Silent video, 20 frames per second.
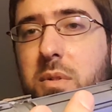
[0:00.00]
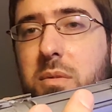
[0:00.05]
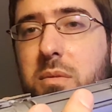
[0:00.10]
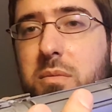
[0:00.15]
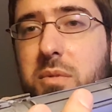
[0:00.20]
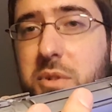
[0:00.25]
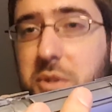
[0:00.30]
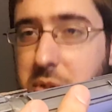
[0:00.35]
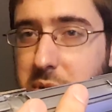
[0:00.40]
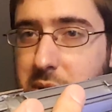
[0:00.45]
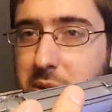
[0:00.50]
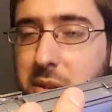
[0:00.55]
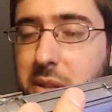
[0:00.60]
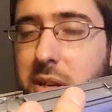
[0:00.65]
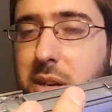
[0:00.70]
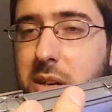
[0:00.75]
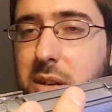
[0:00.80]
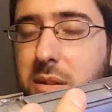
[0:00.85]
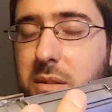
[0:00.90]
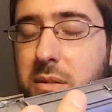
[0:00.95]
Once you hear
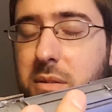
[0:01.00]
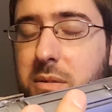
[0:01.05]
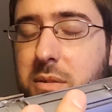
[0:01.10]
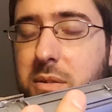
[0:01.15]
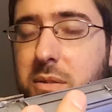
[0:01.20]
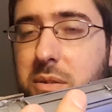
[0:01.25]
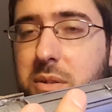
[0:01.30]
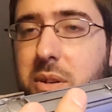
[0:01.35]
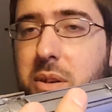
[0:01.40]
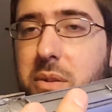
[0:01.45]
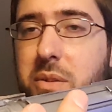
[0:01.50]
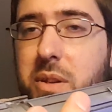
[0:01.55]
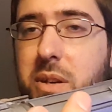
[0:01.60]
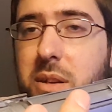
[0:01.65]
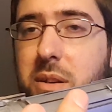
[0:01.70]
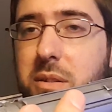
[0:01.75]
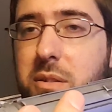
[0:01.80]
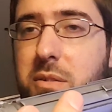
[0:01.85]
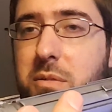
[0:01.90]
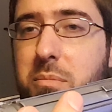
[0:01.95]
that, you'll know that
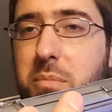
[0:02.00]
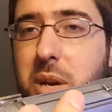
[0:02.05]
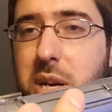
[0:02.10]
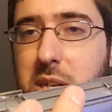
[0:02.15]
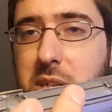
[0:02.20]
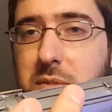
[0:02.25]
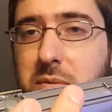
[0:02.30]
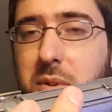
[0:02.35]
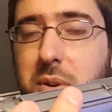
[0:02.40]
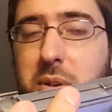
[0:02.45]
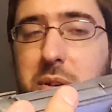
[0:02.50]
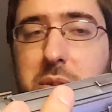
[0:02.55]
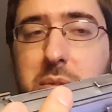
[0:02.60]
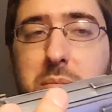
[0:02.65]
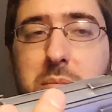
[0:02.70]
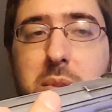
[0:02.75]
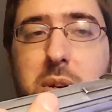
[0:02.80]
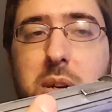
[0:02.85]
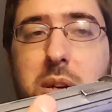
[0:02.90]
max volume.